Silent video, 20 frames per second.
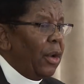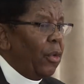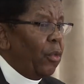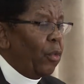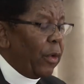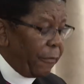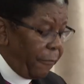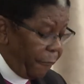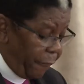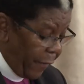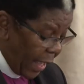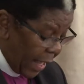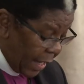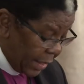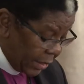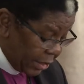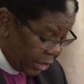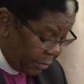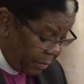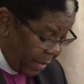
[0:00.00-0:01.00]
we
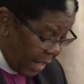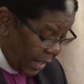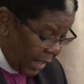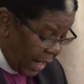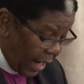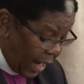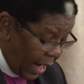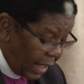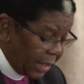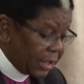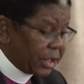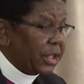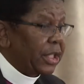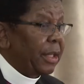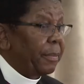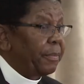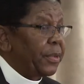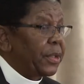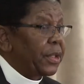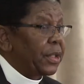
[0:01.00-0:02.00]
faced many
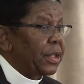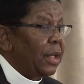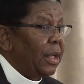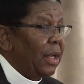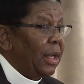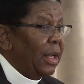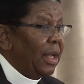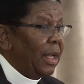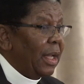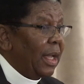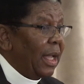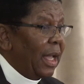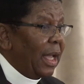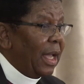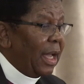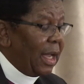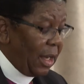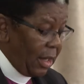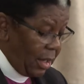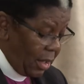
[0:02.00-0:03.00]
hardships
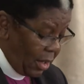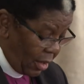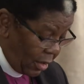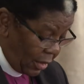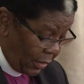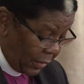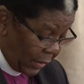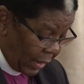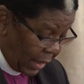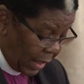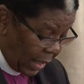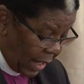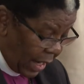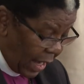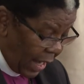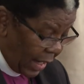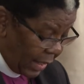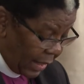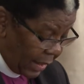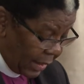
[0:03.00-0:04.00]
on the
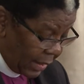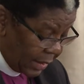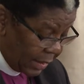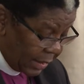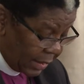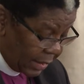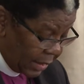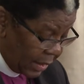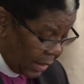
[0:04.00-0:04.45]
island,